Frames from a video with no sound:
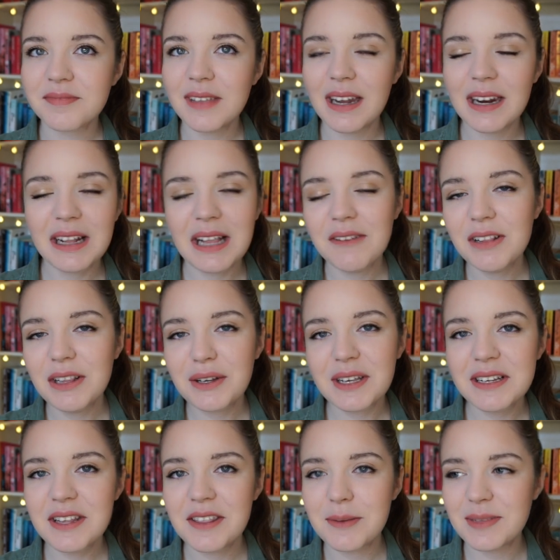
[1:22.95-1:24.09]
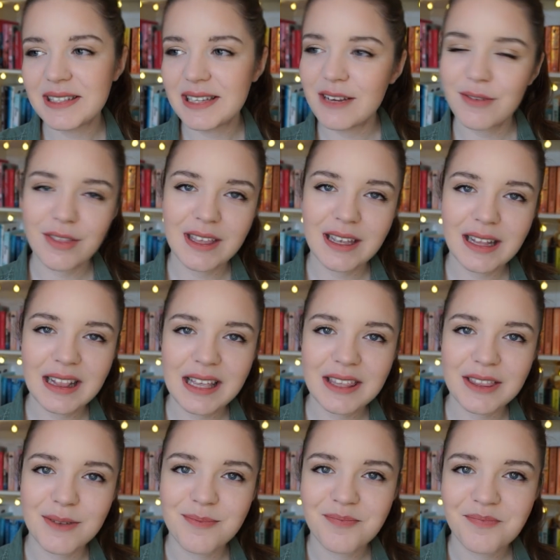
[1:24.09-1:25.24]
and I'll have a look into them and see if I think I like
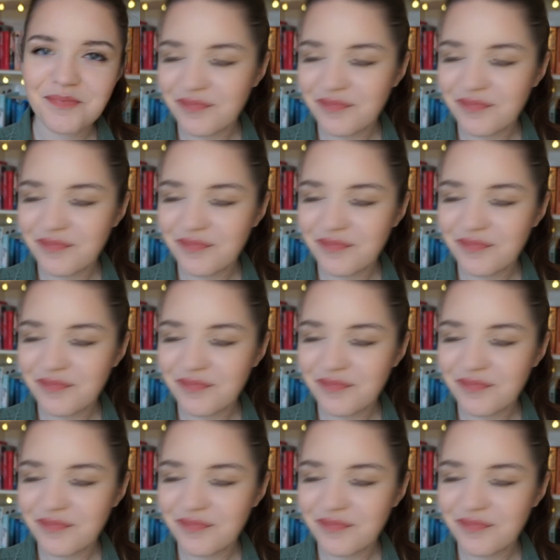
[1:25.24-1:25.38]
them.